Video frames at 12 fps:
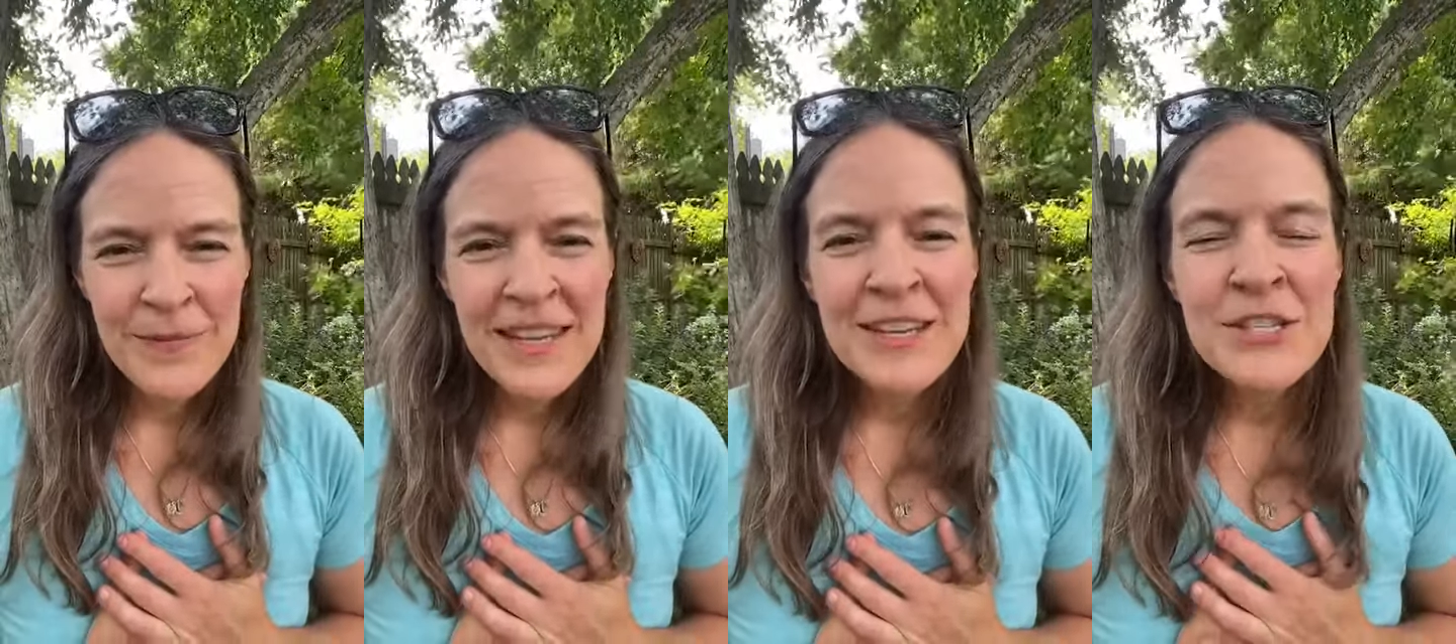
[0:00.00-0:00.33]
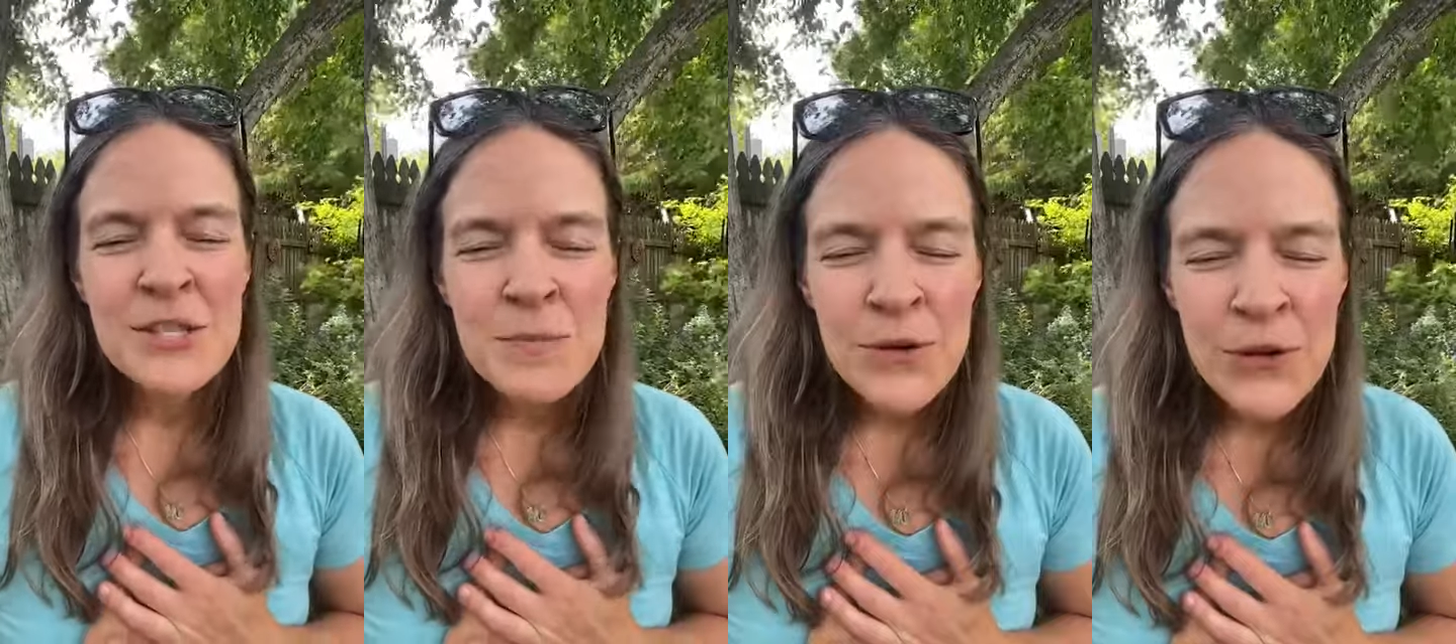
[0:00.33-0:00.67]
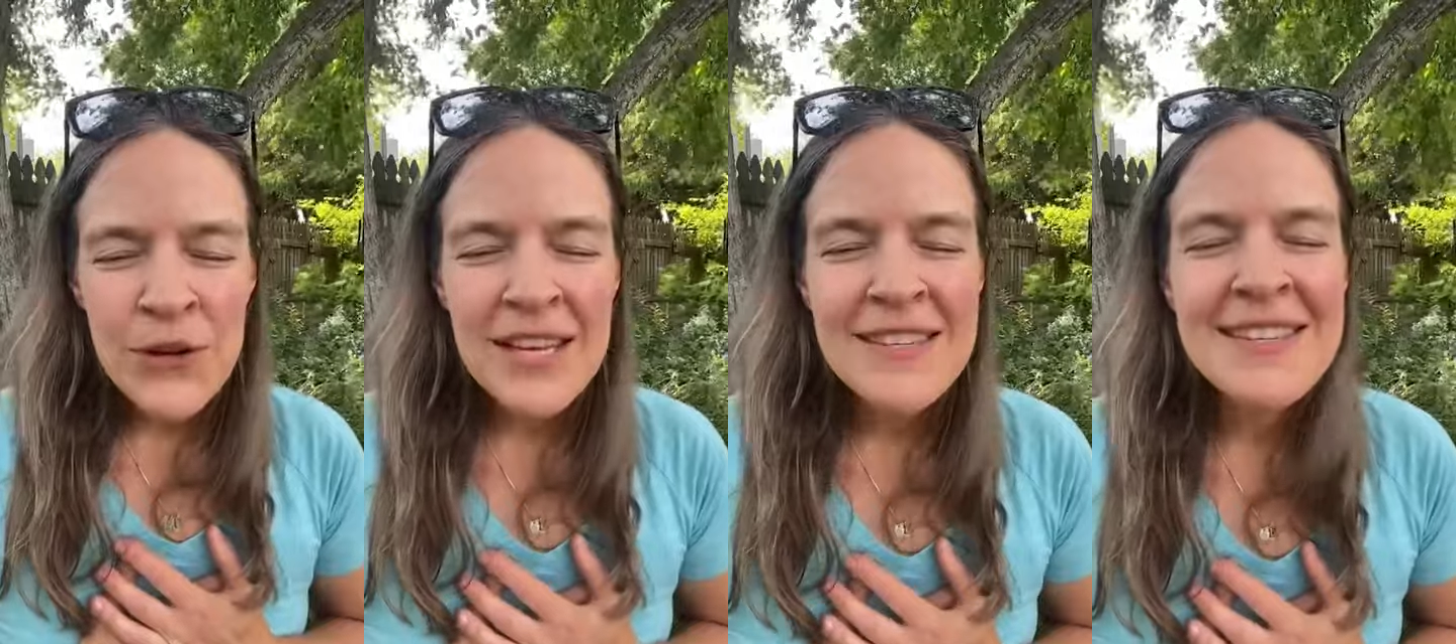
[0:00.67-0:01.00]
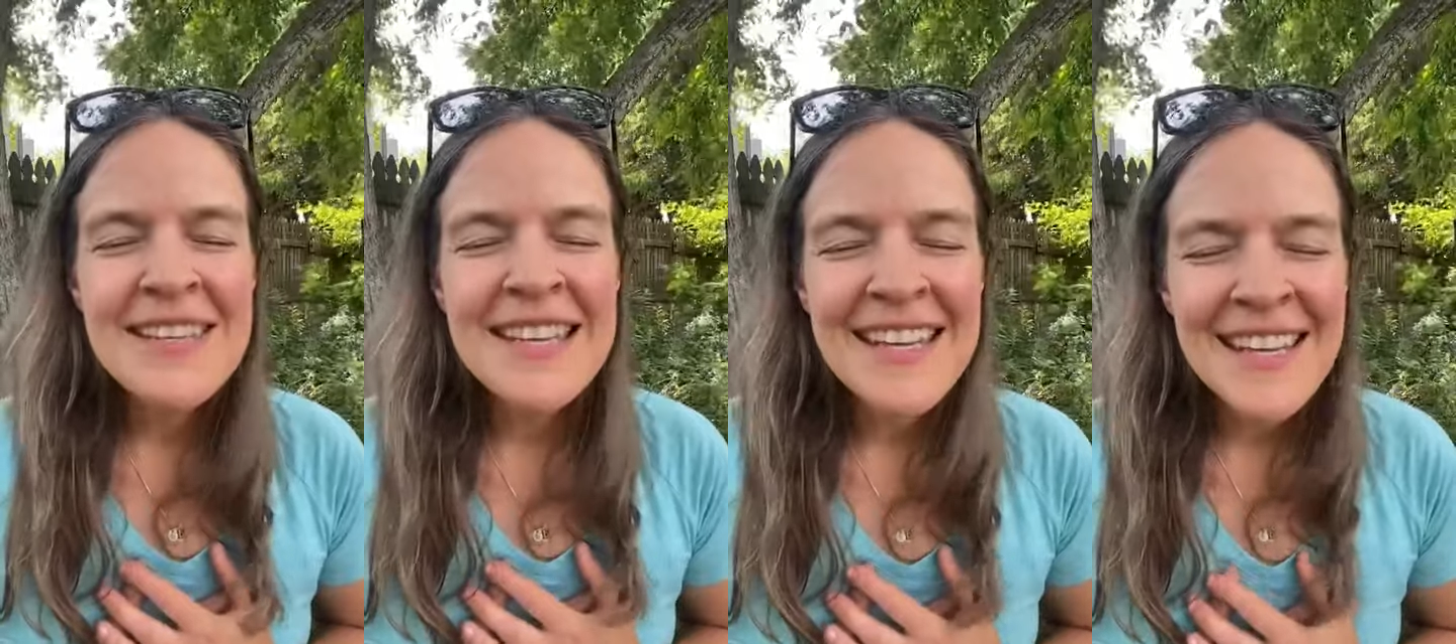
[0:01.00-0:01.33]
experience
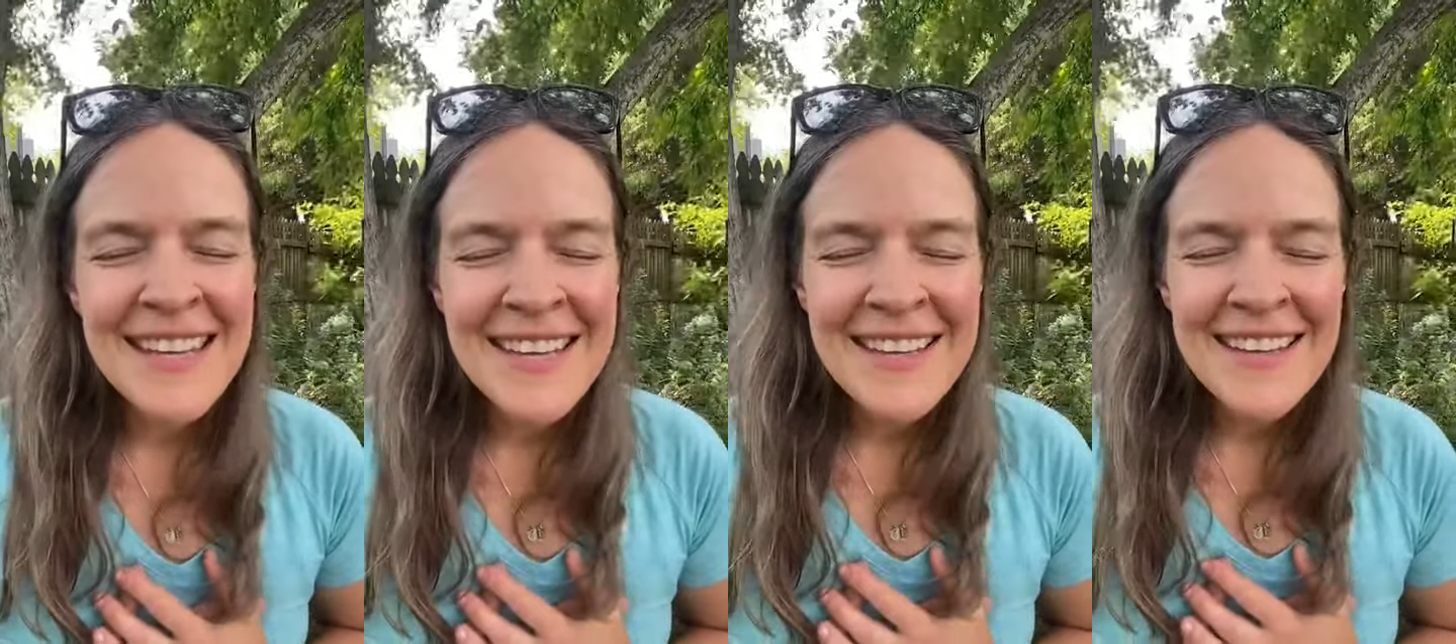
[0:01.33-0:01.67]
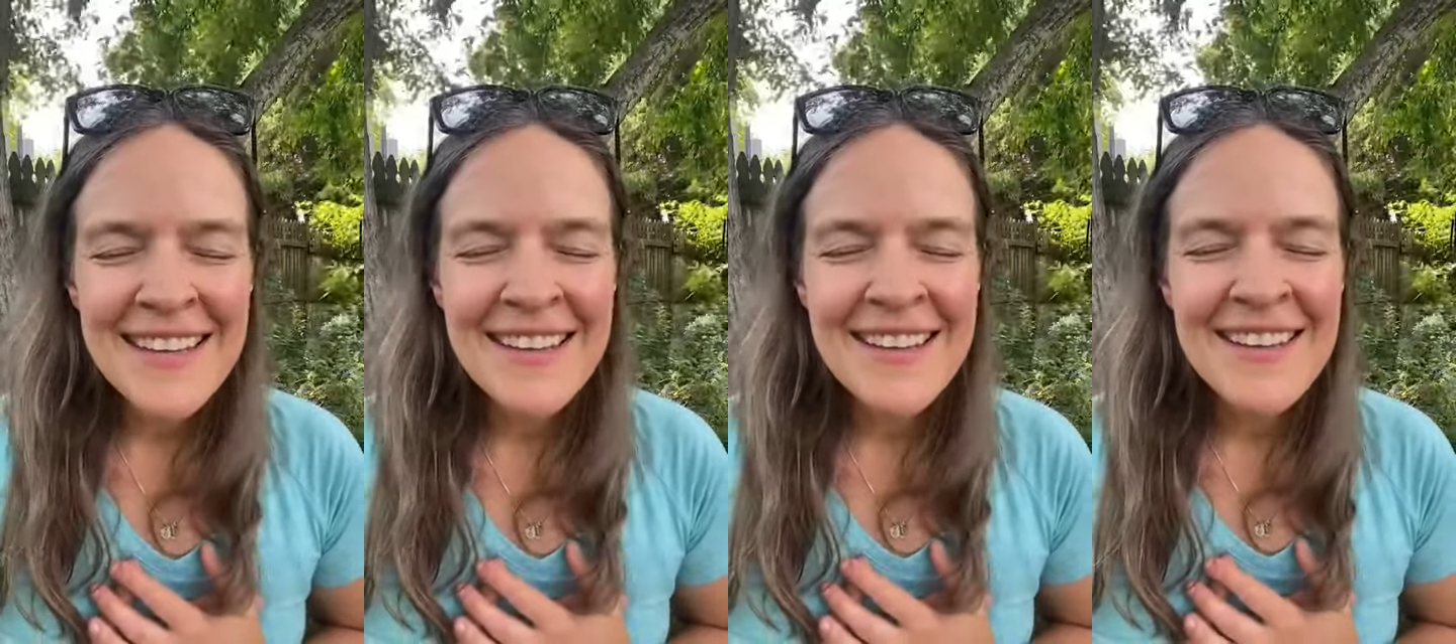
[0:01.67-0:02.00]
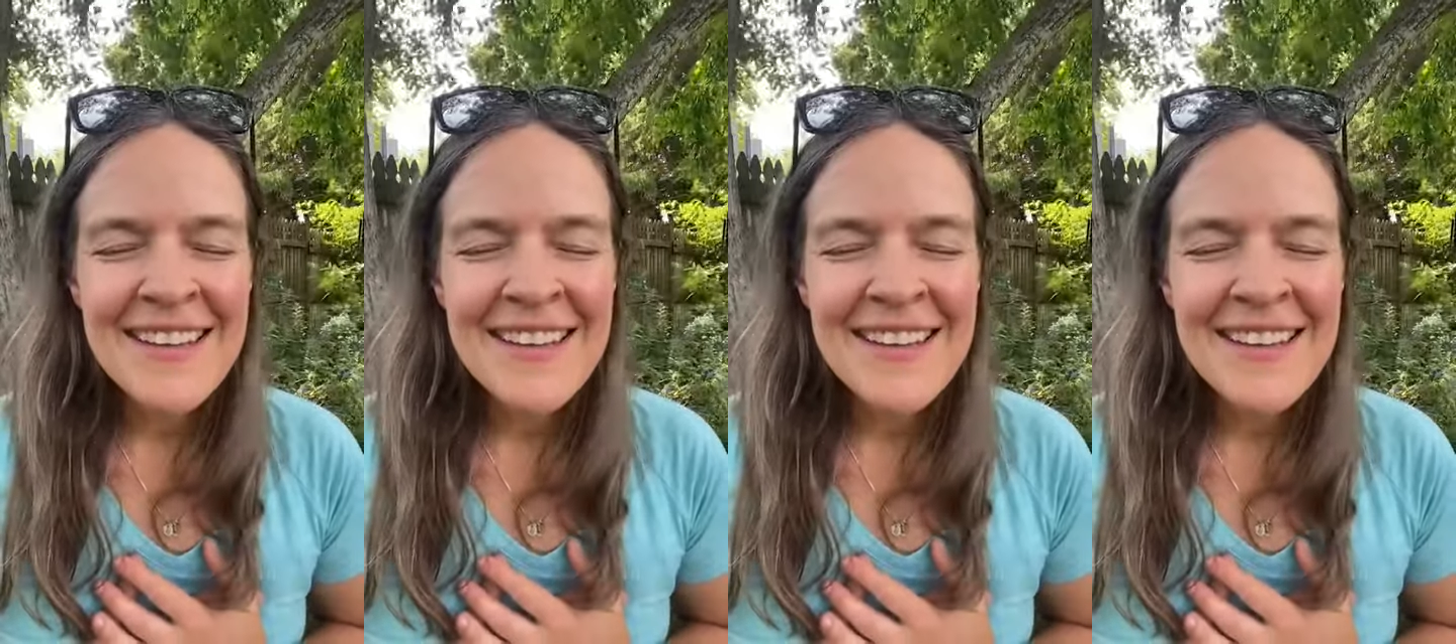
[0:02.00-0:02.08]
the healing